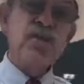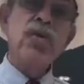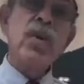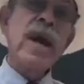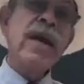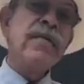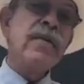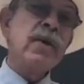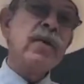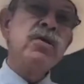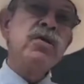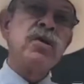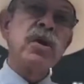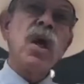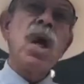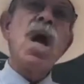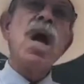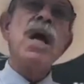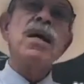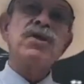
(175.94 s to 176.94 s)
revenues
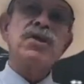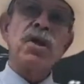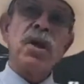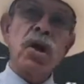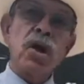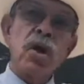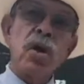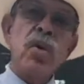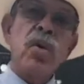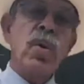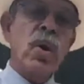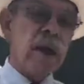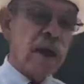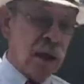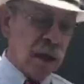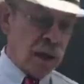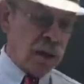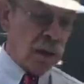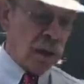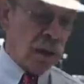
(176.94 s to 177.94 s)
lost are
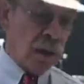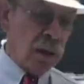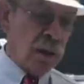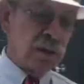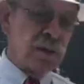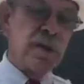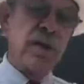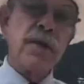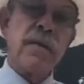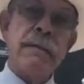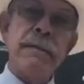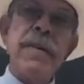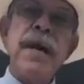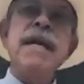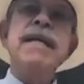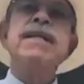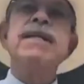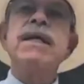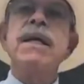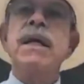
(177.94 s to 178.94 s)
critical to the
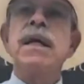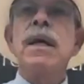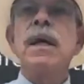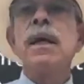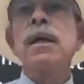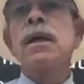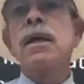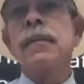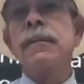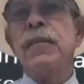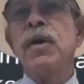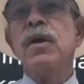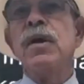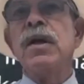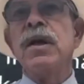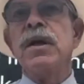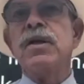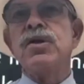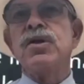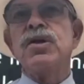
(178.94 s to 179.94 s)
basic
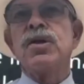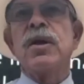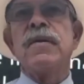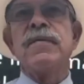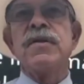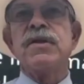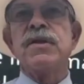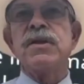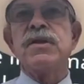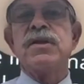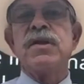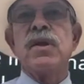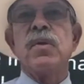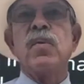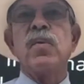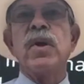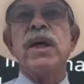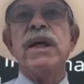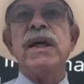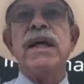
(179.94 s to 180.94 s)
community services that
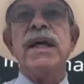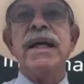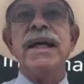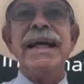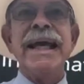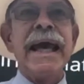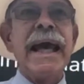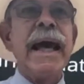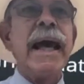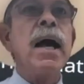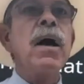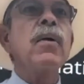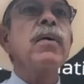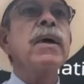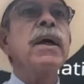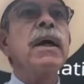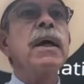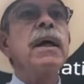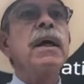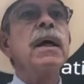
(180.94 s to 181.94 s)
we need.
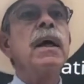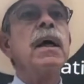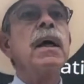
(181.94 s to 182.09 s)
County